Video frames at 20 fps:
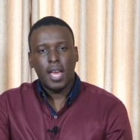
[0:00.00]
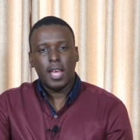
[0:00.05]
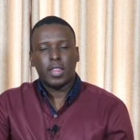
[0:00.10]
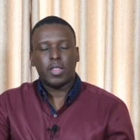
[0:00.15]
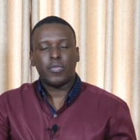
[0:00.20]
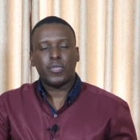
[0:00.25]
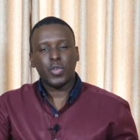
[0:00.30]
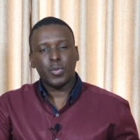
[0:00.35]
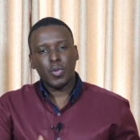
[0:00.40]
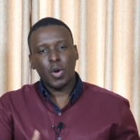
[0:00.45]
The
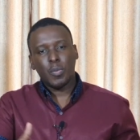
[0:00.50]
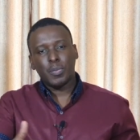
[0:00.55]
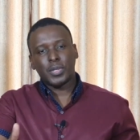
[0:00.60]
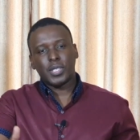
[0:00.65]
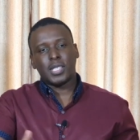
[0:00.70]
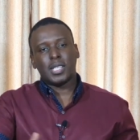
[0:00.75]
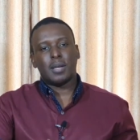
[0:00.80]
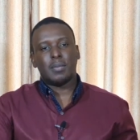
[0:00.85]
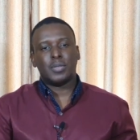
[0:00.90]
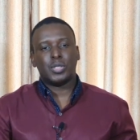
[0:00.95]
film opens
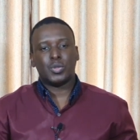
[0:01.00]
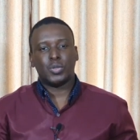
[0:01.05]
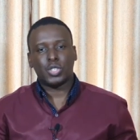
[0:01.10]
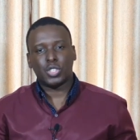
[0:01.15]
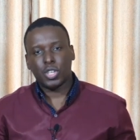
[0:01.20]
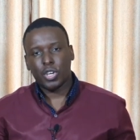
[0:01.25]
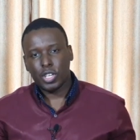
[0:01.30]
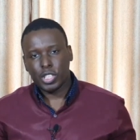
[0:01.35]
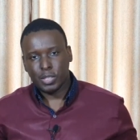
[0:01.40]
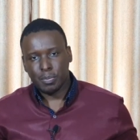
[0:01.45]
up to
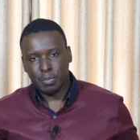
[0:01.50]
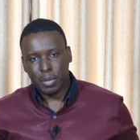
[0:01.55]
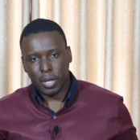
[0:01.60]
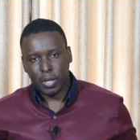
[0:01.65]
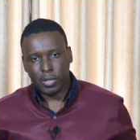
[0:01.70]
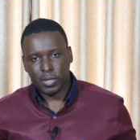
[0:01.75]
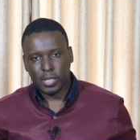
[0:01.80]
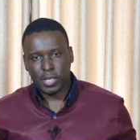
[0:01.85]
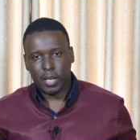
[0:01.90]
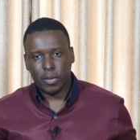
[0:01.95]
church bells at a